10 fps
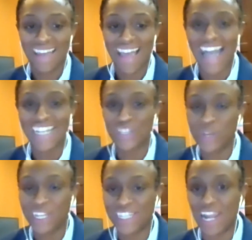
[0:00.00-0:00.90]
I just
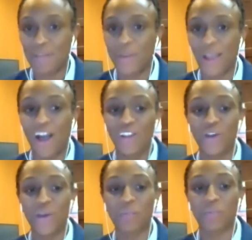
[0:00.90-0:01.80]
want to set up an
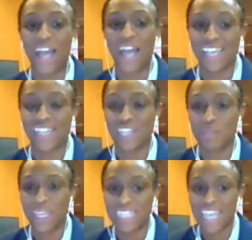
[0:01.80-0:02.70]
ongoing process to
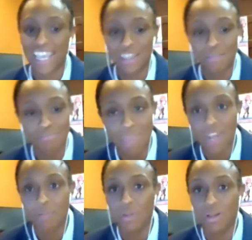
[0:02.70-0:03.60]
maintain the
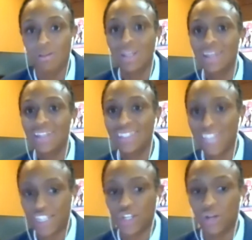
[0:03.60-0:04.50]
minimal
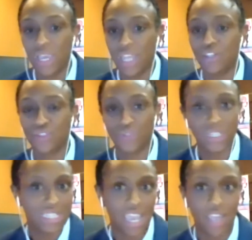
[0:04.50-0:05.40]
digital industry
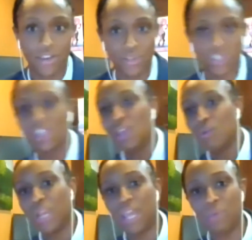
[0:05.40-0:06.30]
standards.
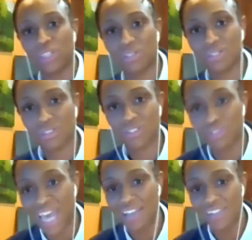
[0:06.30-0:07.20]
When it was
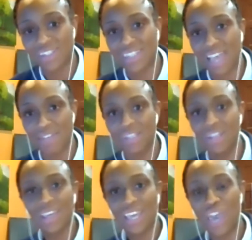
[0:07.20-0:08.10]
2007,
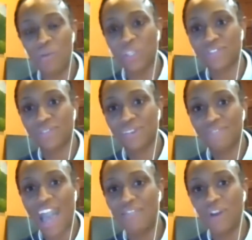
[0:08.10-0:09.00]
it was
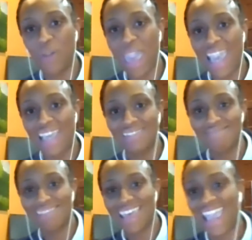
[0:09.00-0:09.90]
508
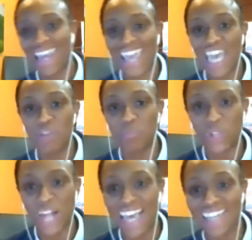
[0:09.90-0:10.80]
ADA
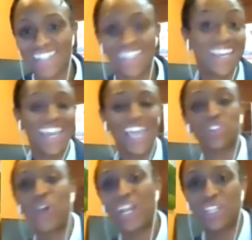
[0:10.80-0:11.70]
compliance. In
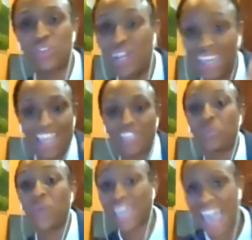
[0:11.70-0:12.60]
2020, it's
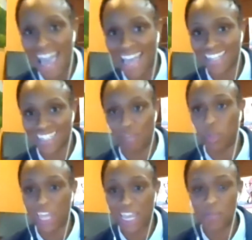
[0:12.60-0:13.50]
WCAG
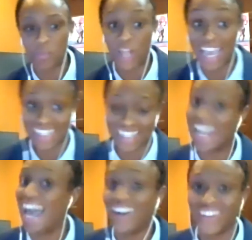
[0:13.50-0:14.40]
AA compliance.
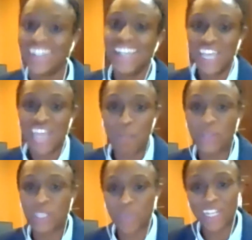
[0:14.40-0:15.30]
Now, that
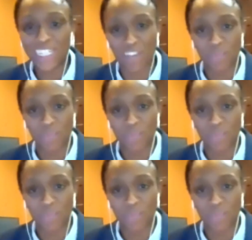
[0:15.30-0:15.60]
puts me in a tough